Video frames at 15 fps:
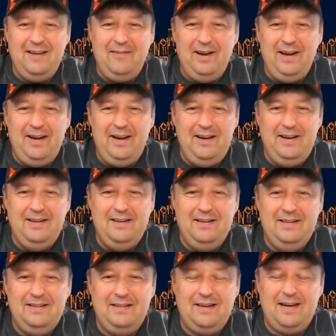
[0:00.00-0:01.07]
I mean,
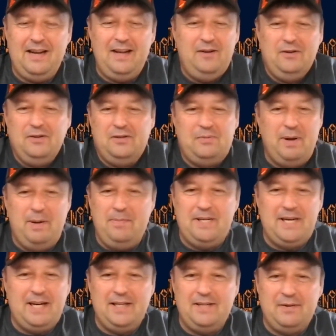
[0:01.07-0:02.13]
I enter
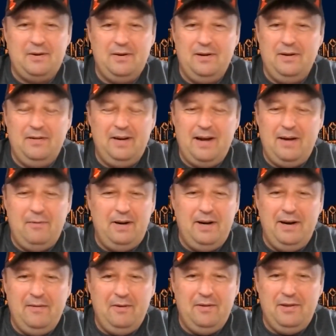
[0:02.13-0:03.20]
sweepstakes for a living. I would
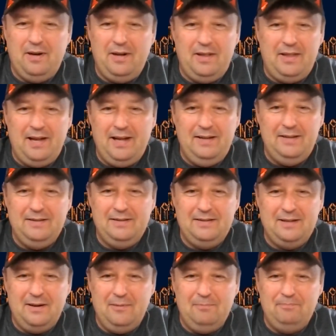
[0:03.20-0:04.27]
have never thought that.
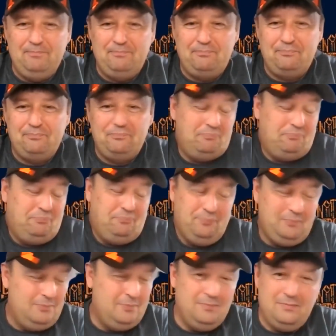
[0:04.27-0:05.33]
So
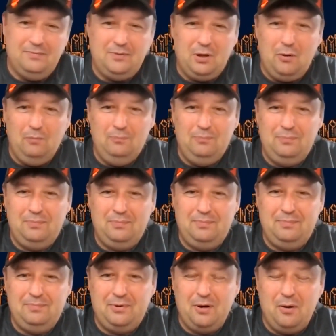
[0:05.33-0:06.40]
don't
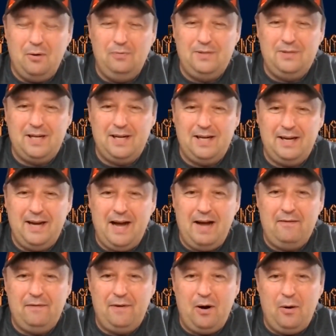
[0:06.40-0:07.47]

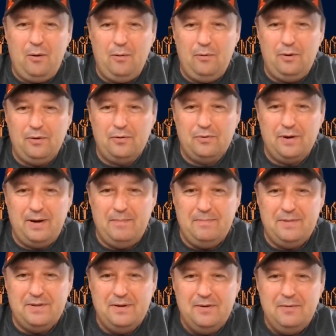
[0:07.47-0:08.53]
not follow your
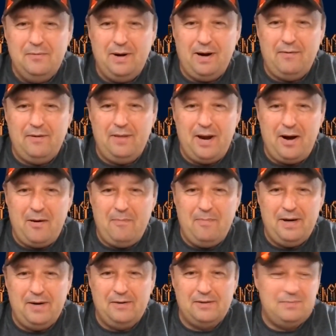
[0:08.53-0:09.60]
dreams, whatever they are,
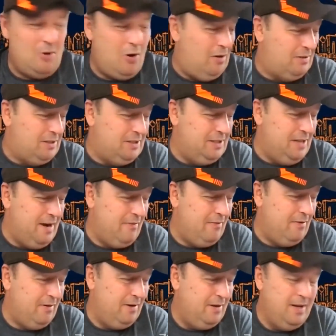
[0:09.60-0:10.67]
big or small, because you
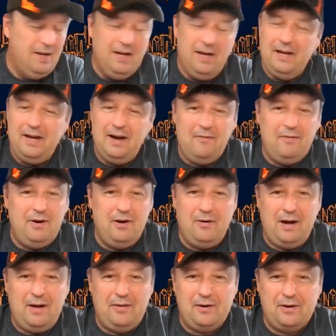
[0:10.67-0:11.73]
never
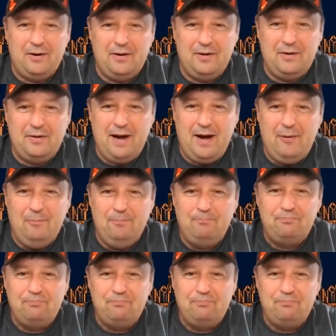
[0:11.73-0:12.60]
know how they're going to turn out.